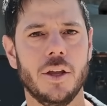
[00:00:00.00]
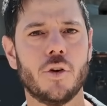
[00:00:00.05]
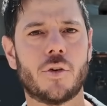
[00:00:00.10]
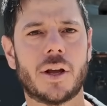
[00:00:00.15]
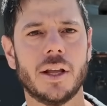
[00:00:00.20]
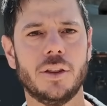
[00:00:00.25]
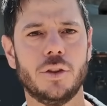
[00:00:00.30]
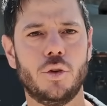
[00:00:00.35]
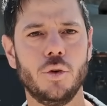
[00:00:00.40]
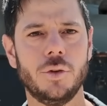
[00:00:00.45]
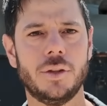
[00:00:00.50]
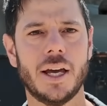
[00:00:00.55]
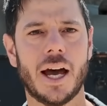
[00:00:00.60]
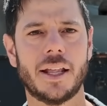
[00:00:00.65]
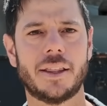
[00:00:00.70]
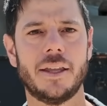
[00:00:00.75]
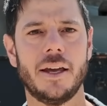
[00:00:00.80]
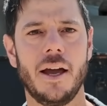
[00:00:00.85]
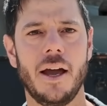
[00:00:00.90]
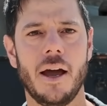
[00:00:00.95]
You can do
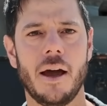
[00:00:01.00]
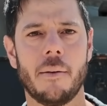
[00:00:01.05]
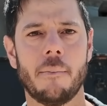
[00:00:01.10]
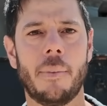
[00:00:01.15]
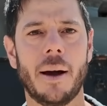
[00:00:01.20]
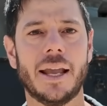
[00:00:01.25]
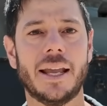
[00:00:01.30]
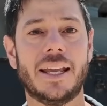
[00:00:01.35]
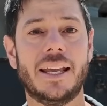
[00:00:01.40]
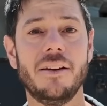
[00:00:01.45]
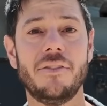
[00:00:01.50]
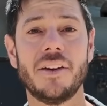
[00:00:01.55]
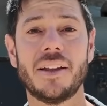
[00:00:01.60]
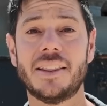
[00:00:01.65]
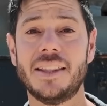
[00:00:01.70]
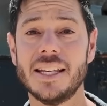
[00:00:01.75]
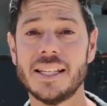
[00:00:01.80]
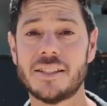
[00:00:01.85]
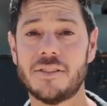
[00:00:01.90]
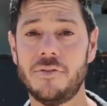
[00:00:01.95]
that by
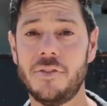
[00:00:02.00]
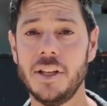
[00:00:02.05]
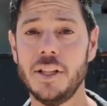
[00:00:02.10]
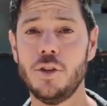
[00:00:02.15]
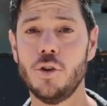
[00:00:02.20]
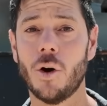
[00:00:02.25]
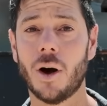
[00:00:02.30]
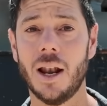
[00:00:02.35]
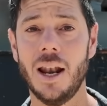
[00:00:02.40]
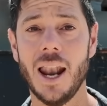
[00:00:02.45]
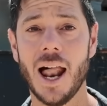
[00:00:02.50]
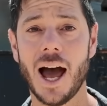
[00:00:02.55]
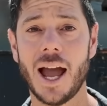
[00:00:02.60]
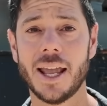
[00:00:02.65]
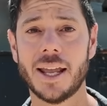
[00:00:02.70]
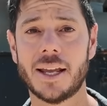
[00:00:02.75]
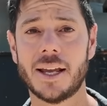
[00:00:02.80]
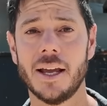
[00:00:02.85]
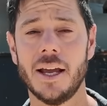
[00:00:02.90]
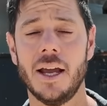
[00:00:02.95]
giving this video a
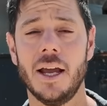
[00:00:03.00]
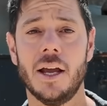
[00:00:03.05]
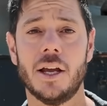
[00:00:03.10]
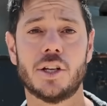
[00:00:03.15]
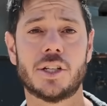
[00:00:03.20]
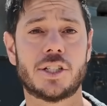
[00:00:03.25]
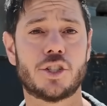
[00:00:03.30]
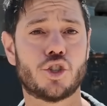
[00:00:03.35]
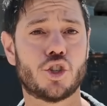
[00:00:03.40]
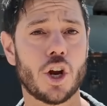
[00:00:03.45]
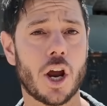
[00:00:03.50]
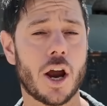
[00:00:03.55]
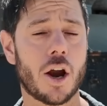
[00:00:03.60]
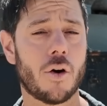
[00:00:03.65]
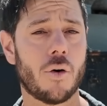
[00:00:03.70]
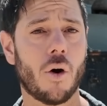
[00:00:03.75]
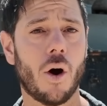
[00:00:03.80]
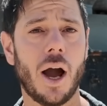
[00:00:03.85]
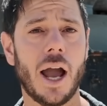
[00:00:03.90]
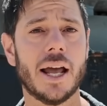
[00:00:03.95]
like,
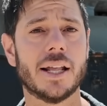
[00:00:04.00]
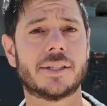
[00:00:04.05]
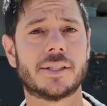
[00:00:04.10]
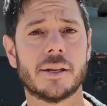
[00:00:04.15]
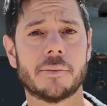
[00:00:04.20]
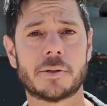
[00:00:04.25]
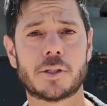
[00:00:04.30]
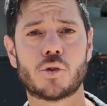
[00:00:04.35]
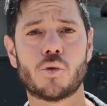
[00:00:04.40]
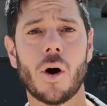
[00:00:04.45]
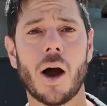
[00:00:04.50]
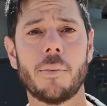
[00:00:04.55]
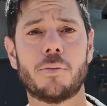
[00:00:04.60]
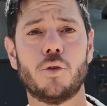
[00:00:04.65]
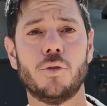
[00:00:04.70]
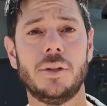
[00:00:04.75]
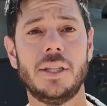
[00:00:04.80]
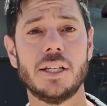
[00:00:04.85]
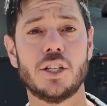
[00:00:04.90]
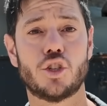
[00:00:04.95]
share, and
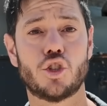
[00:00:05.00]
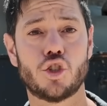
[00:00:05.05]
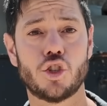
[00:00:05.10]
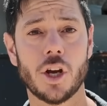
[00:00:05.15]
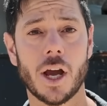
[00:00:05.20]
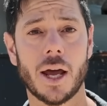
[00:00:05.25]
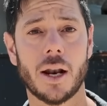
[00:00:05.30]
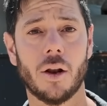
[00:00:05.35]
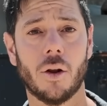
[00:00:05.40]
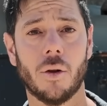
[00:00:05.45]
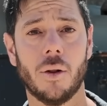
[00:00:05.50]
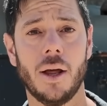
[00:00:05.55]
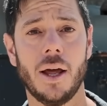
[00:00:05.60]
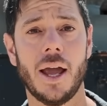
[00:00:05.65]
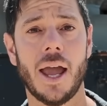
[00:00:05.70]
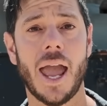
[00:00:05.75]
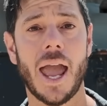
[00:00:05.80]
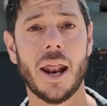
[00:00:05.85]
subscribe to this channel.